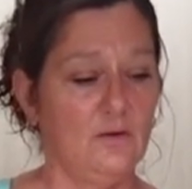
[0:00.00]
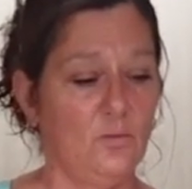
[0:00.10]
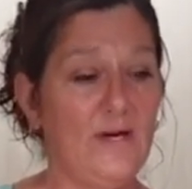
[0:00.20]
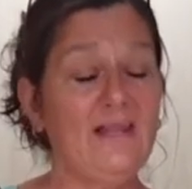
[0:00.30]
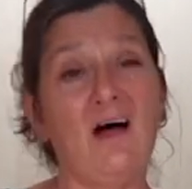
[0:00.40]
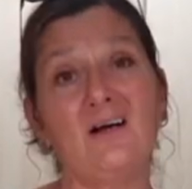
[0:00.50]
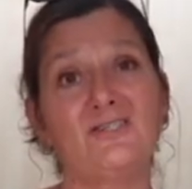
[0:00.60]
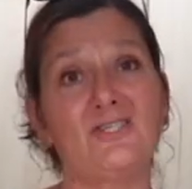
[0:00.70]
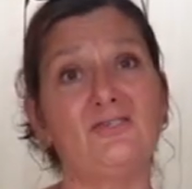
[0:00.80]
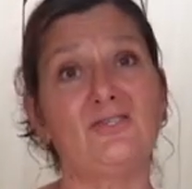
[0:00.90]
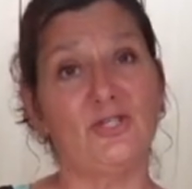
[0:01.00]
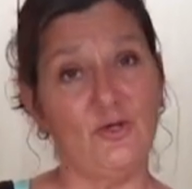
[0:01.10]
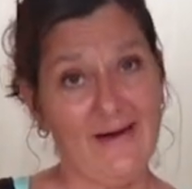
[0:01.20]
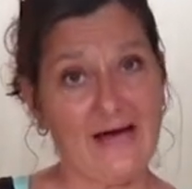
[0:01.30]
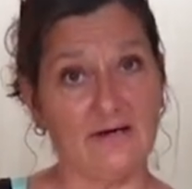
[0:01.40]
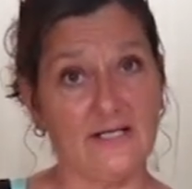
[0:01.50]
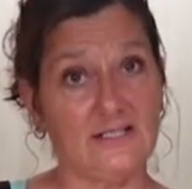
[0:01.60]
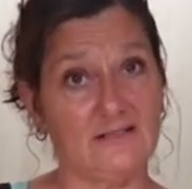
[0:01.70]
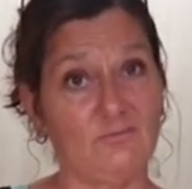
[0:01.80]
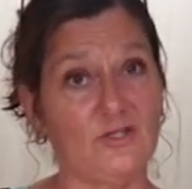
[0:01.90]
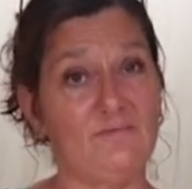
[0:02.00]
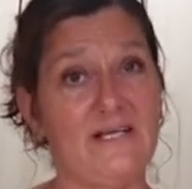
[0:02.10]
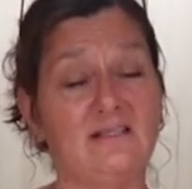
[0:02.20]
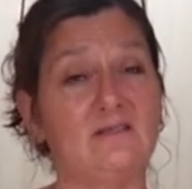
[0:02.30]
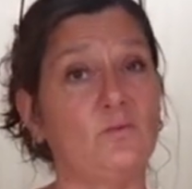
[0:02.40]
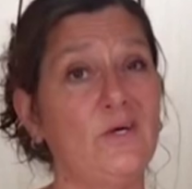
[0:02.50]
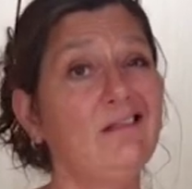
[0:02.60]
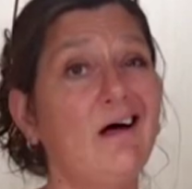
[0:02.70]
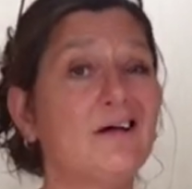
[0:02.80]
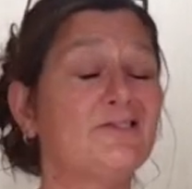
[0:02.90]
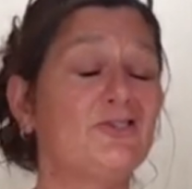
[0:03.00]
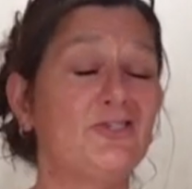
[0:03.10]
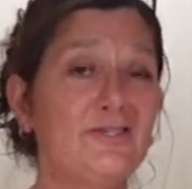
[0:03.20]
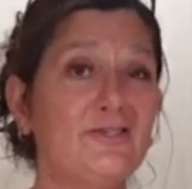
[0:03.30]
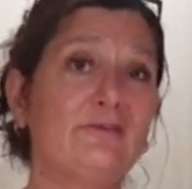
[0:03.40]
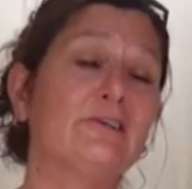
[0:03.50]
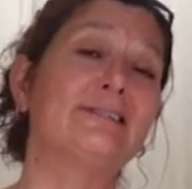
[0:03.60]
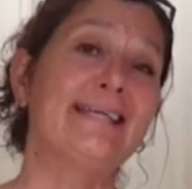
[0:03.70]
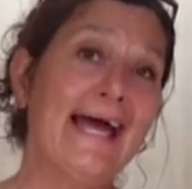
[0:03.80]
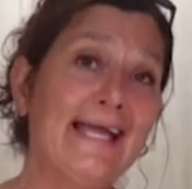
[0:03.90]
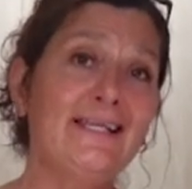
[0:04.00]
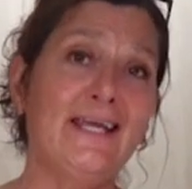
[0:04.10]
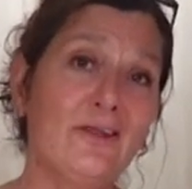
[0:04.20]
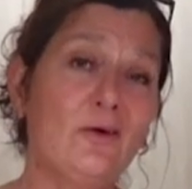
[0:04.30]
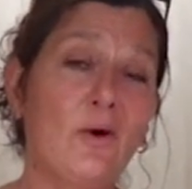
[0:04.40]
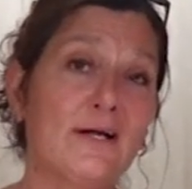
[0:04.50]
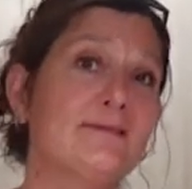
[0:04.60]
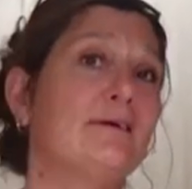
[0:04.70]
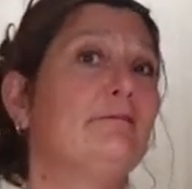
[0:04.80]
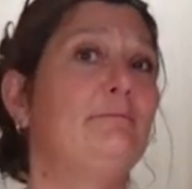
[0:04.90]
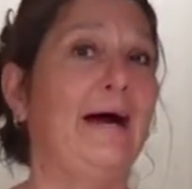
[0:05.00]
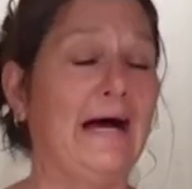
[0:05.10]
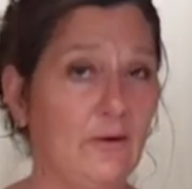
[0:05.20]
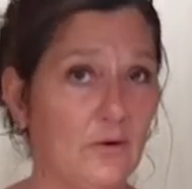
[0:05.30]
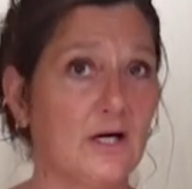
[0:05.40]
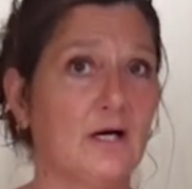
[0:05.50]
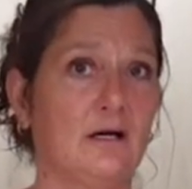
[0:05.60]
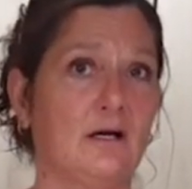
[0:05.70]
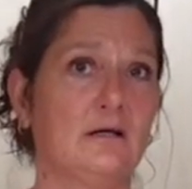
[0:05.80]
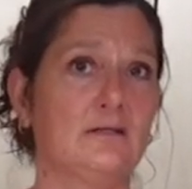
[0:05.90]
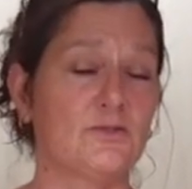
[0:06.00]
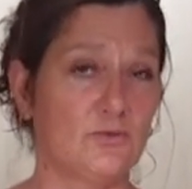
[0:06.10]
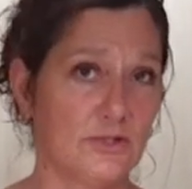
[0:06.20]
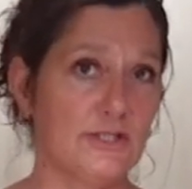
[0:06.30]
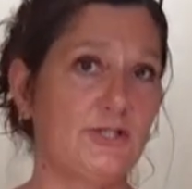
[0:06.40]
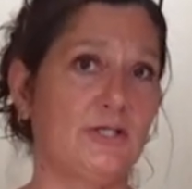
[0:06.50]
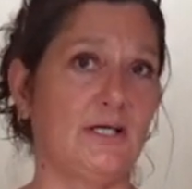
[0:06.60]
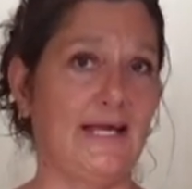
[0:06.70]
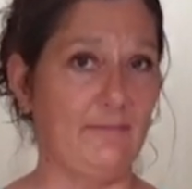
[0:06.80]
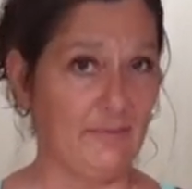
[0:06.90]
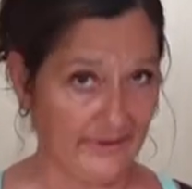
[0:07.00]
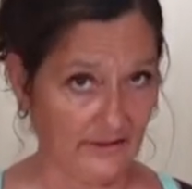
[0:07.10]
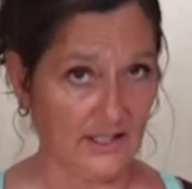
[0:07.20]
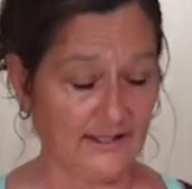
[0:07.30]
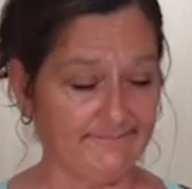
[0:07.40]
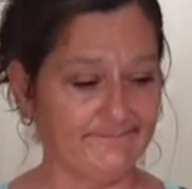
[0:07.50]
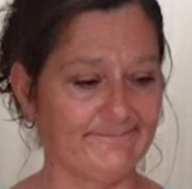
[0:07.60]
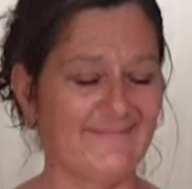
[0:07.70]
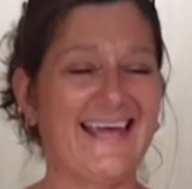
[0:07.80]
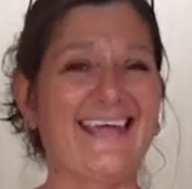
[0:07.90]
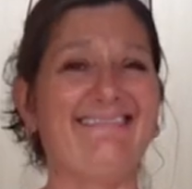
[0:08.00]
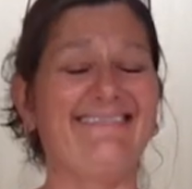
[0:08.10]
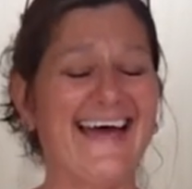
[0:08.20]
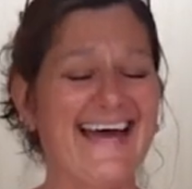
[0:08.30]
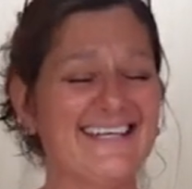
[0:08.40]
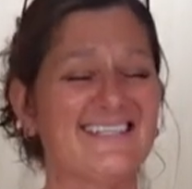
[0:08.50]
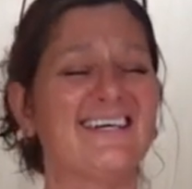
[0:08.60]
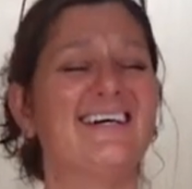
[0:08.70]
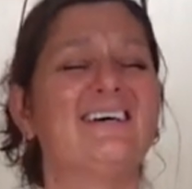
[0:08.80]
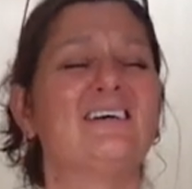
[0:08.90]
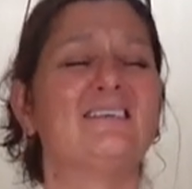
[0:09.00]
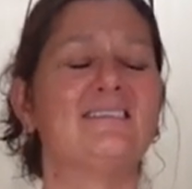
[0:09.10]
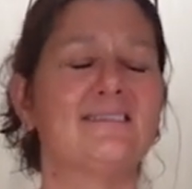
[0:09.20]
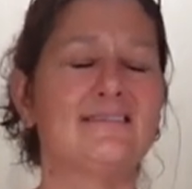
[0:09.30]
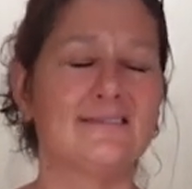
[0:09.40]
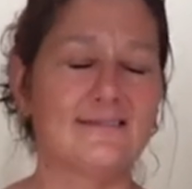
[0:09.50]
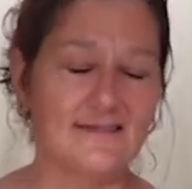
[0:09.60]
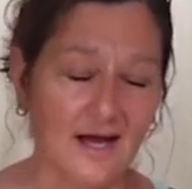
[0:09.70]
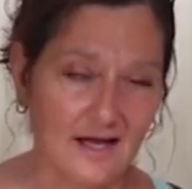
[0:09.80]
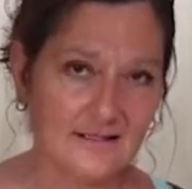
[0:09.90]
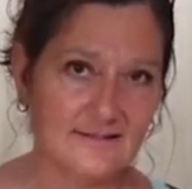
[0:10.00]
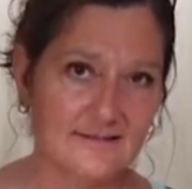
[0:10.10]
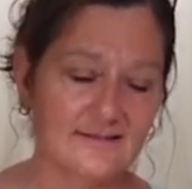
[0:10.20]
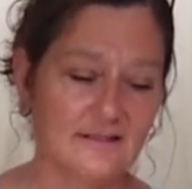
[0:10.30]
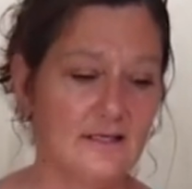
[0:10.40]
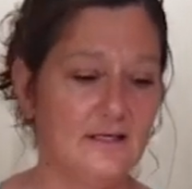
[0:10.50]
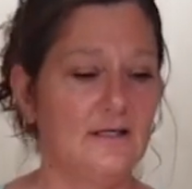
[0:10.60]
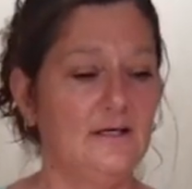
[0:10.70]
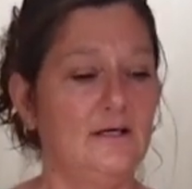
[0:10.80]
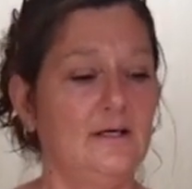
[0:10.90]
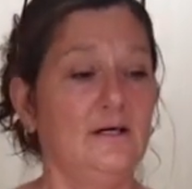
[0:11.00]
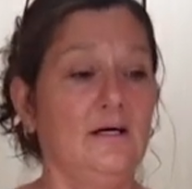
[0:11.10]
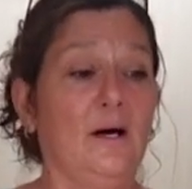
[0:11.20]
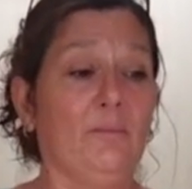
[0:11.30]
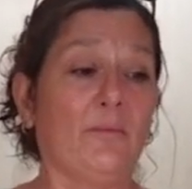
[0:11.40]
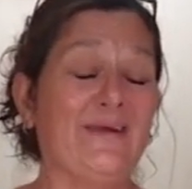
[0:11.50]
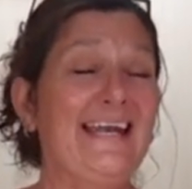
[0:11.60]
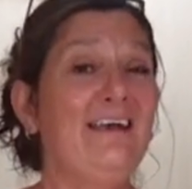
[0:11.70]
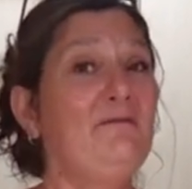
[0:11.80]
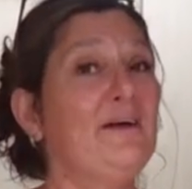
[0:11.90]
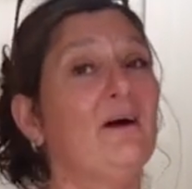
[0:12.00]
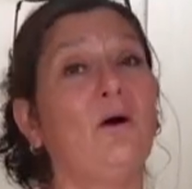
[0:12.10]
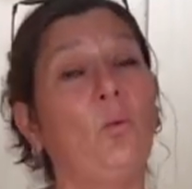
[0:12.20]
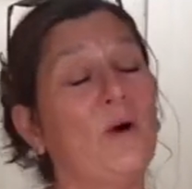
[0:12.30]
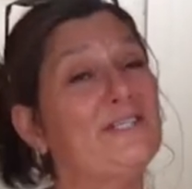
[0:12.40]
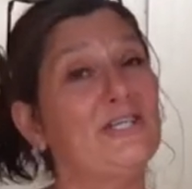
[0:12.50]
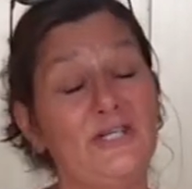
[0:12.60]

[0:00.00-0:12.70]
we lost two batteries, which means we lost just over ten kilowatts of power storage capability. And that sucks. But we needed to figure out what to